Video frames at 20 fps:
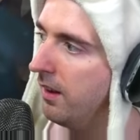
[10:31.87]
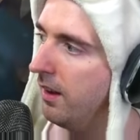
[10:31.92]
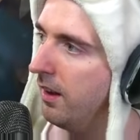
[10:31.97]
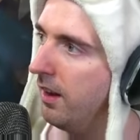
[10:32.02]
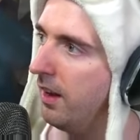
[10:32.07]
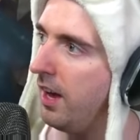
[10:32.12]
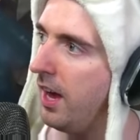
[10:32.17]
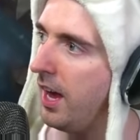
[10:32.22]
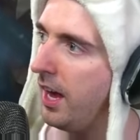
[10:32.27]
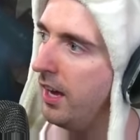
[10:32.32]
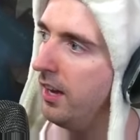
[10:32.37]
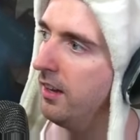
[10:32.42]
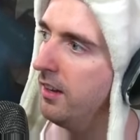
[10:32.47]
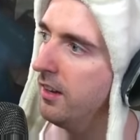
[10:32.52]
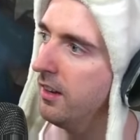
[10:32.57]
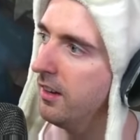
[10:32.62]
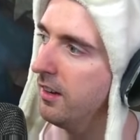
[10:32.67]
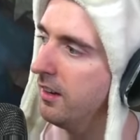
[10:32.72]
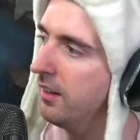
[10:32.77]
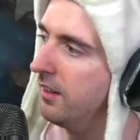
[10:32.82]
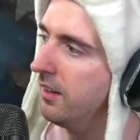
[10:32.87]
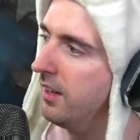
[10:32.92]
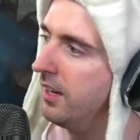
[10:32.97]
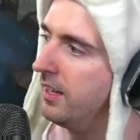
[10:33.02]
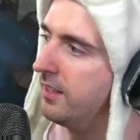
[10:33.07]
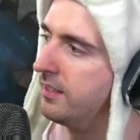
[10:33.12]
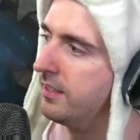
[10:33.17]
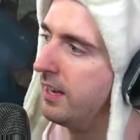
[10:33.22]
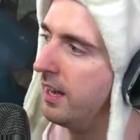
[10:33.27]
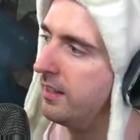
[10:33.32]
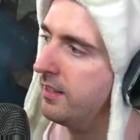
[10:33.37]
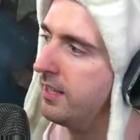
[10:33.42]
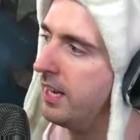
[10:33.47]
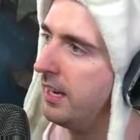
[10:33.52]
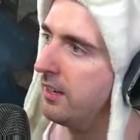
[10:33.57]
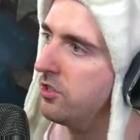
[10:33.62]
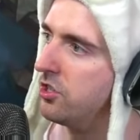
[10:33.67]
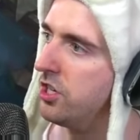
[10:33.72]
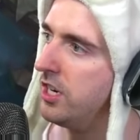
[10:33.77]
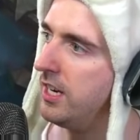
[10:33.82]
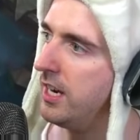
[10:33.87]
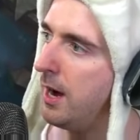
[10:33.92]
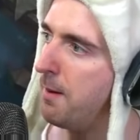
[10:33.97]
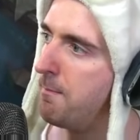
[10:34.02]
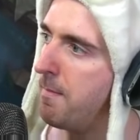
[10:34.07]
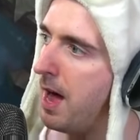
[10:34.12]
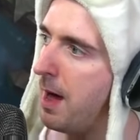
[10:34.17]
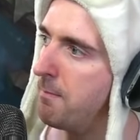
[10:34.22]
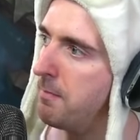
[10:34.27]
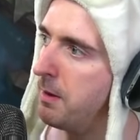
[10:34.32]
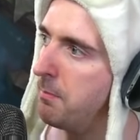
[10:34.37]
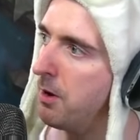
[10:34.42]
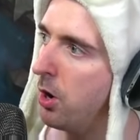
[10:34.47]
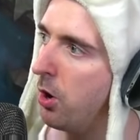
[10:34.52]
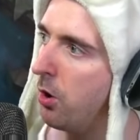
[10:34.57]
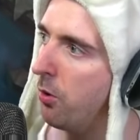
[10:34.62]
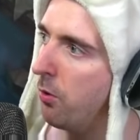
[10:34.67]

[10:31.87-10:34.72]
Hey, he said Tangina Mamimo.